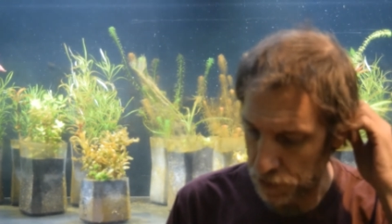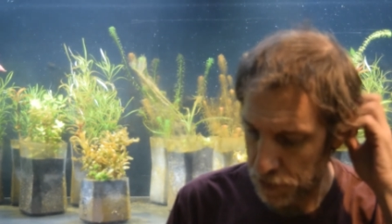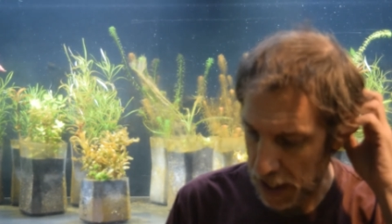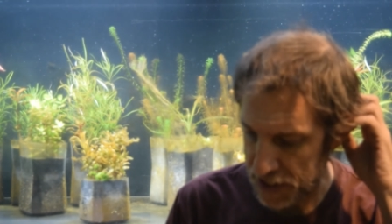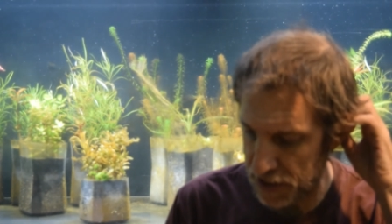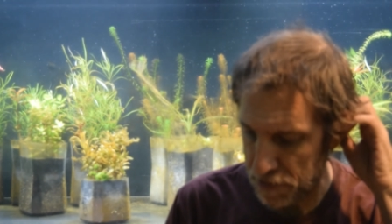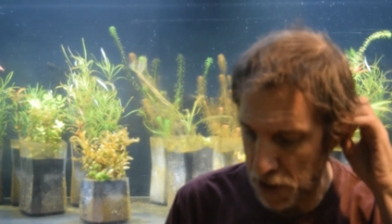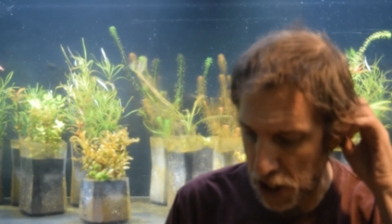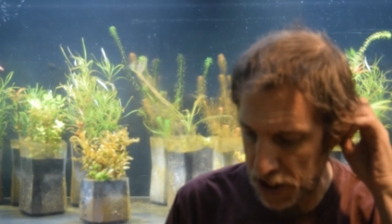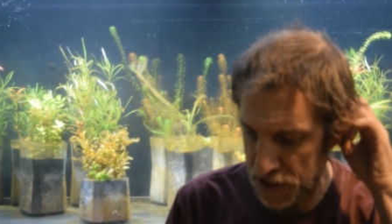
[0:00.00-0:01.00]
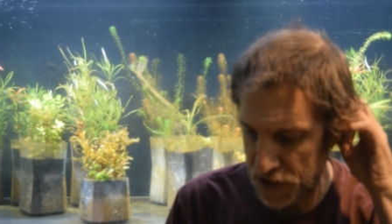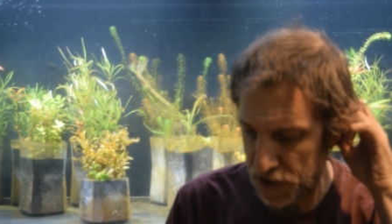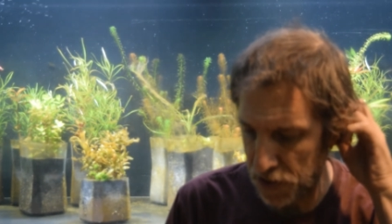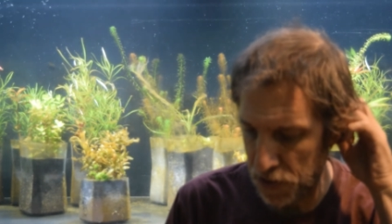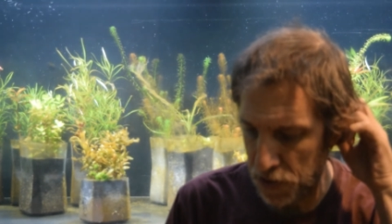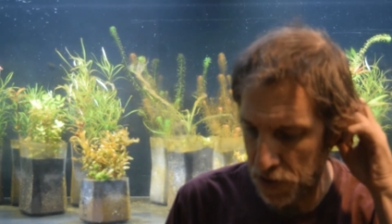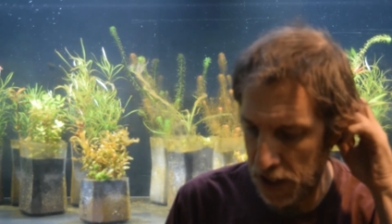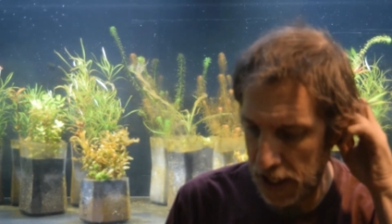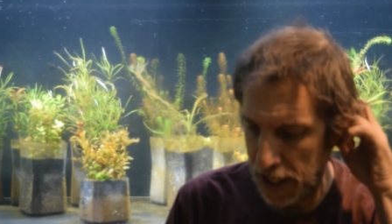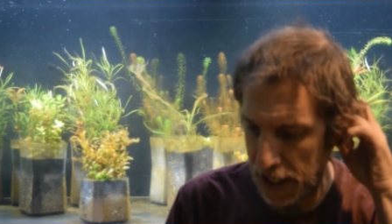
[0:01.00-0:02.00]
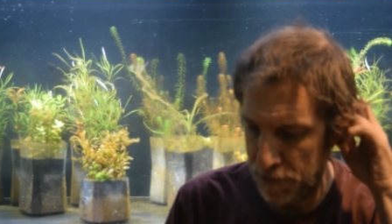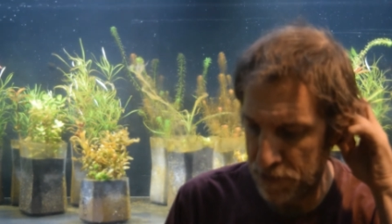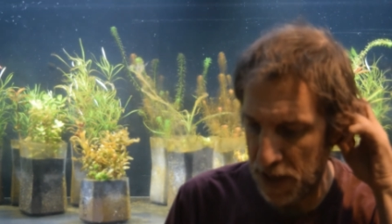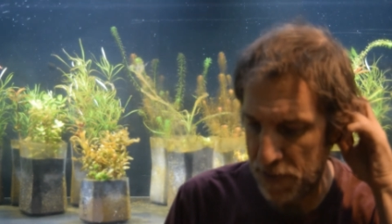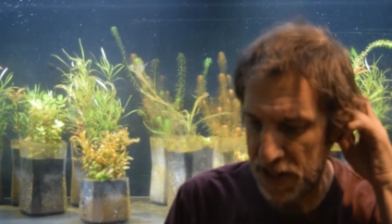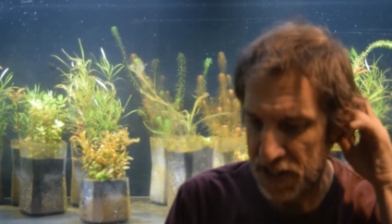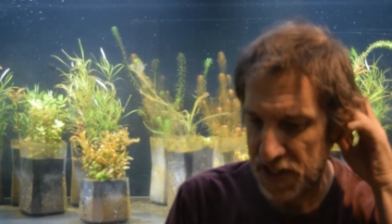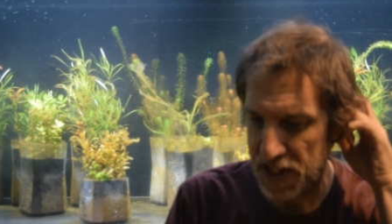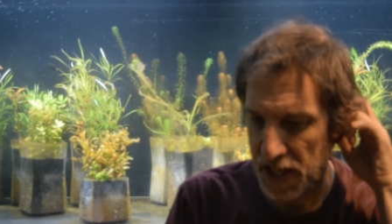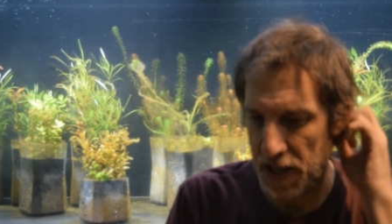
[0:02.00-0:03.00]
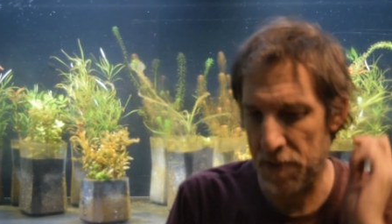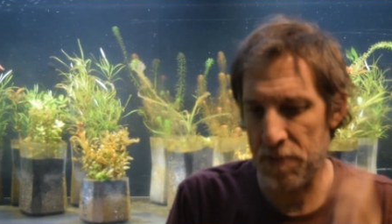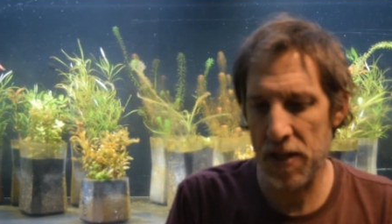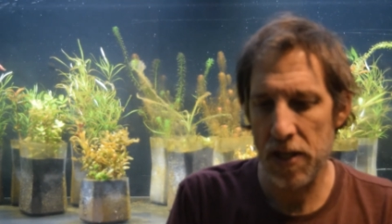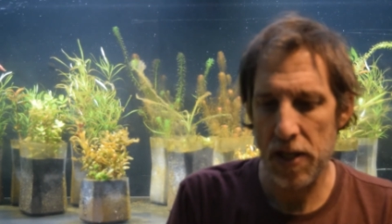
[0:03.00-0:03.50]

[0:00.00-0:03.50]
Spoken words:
buy some moss, maybe some